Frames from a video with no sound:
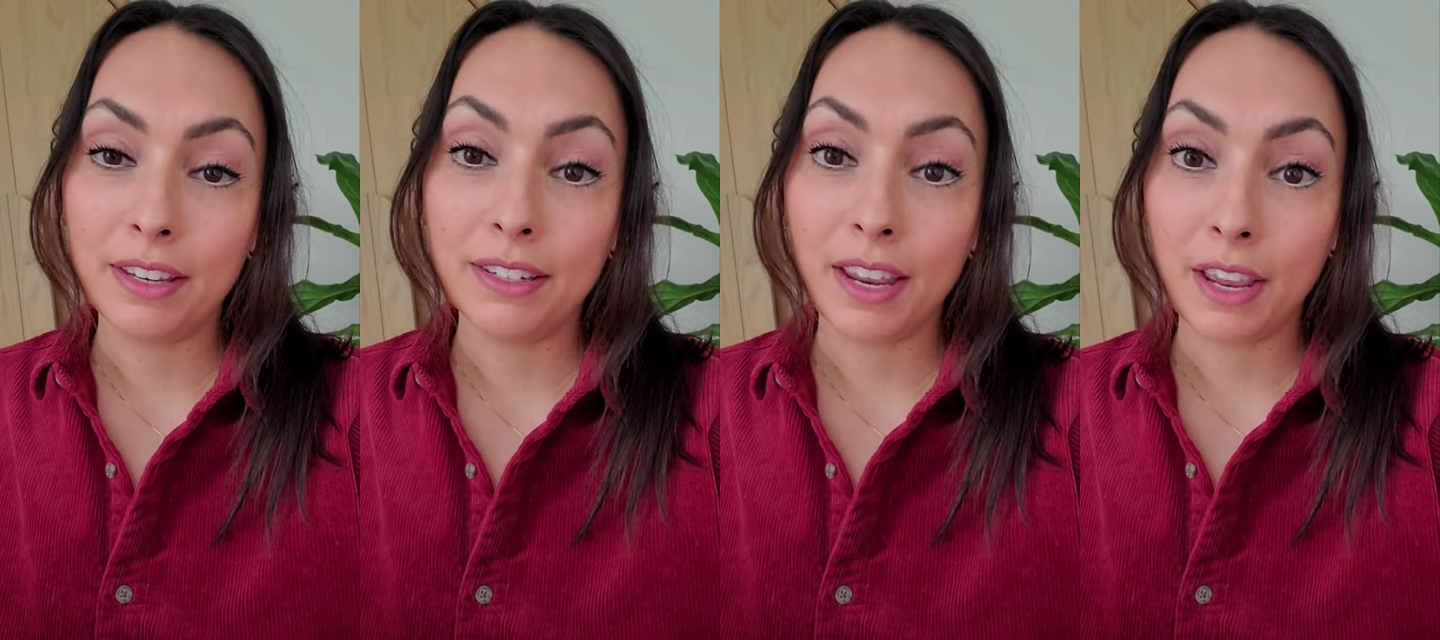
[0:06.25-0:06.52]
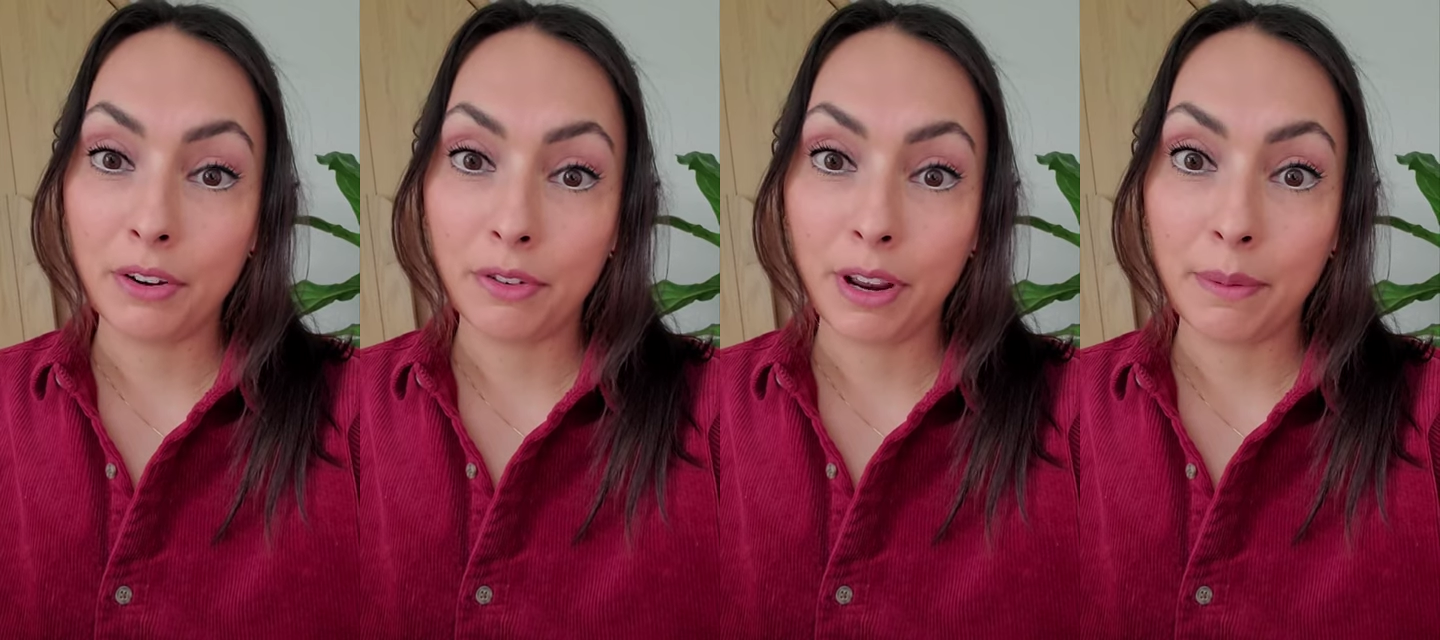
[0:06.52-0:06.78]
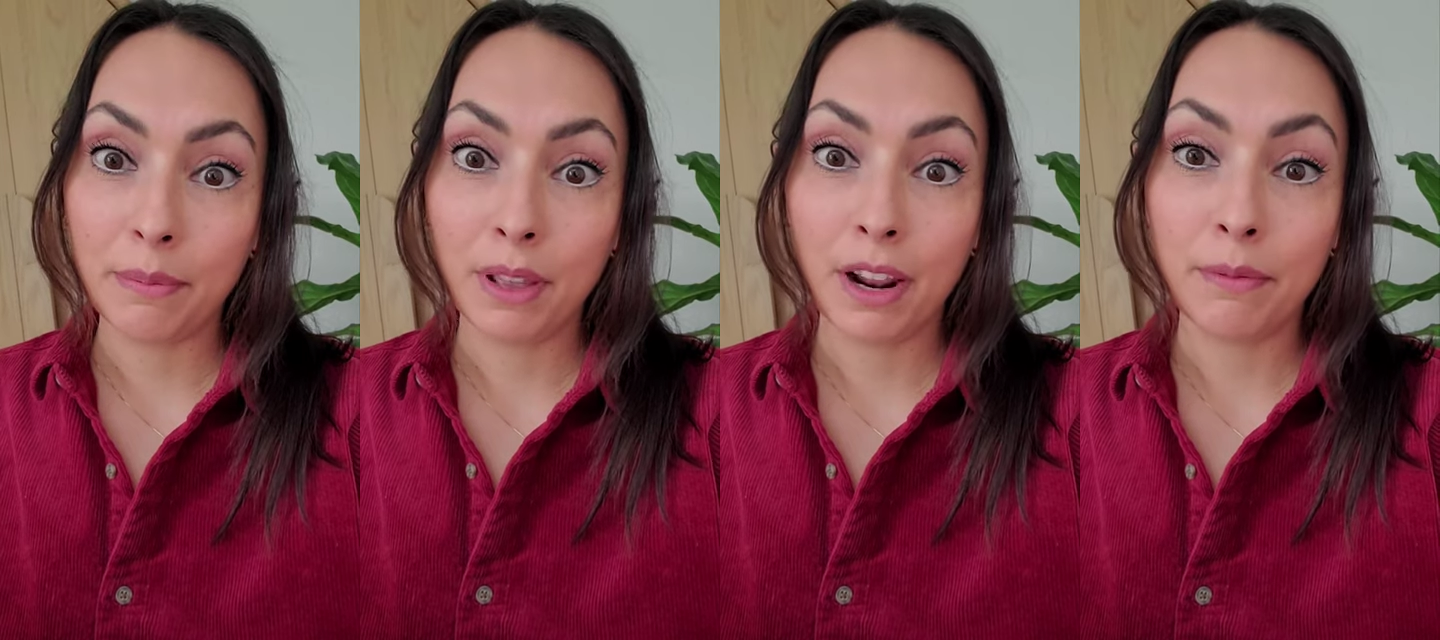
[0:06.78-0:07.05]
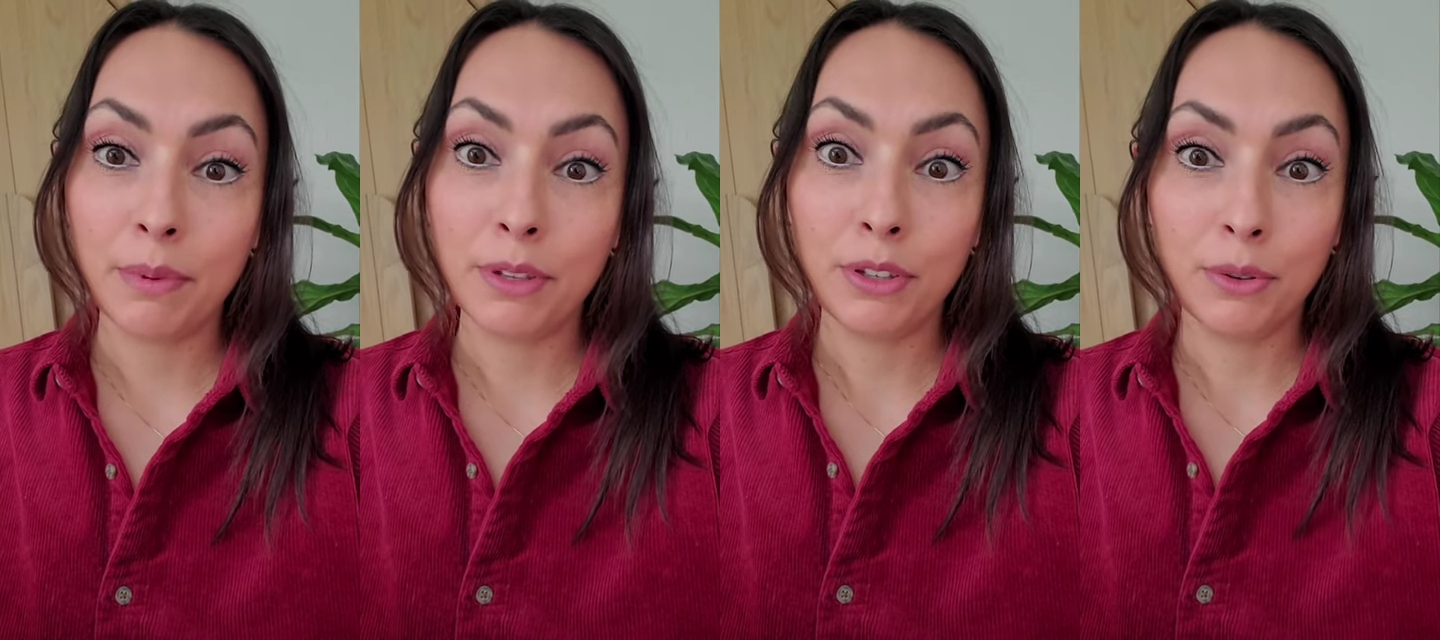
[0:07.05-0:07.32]
day cream that
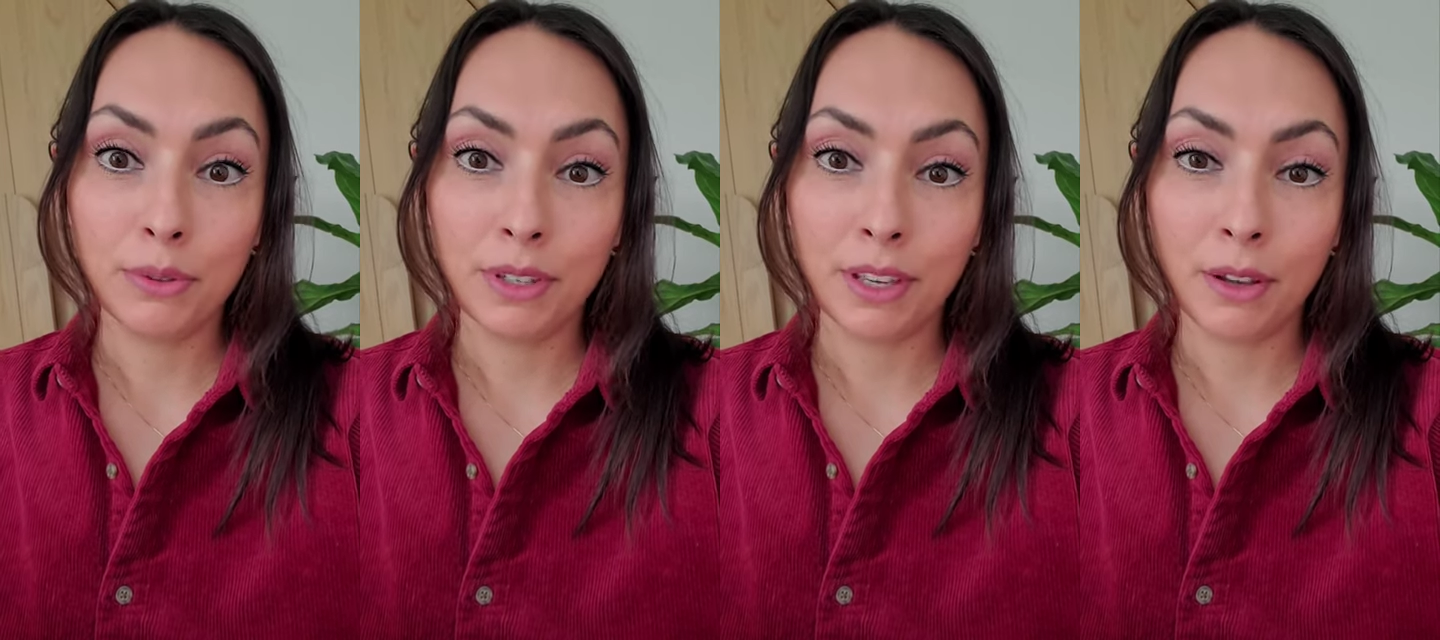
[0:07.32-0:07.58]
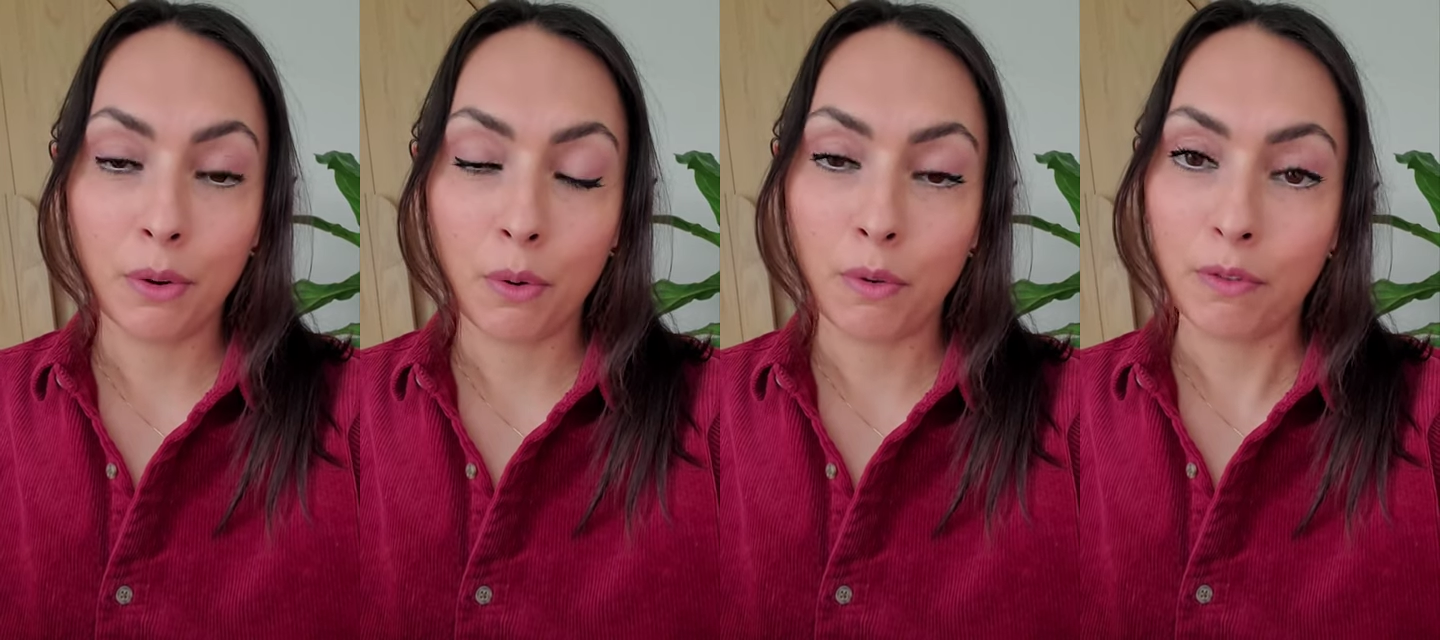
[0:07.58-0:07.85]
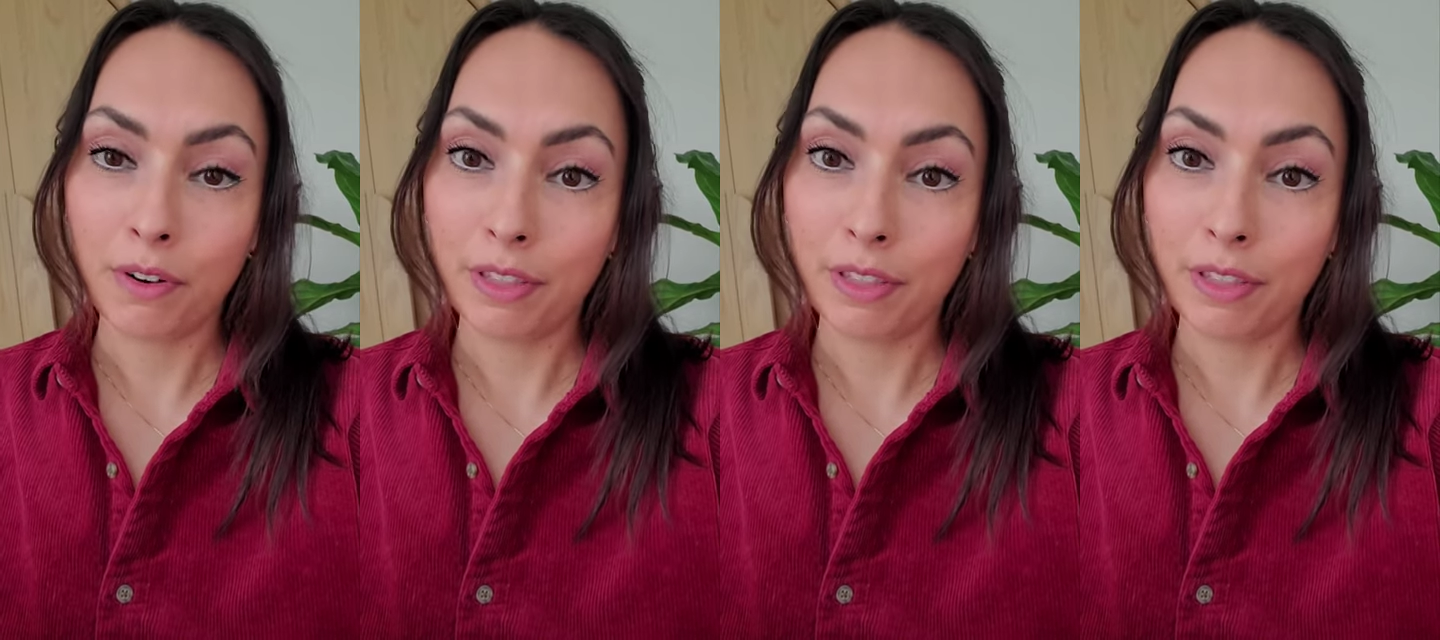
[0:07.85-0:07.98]
I've been using over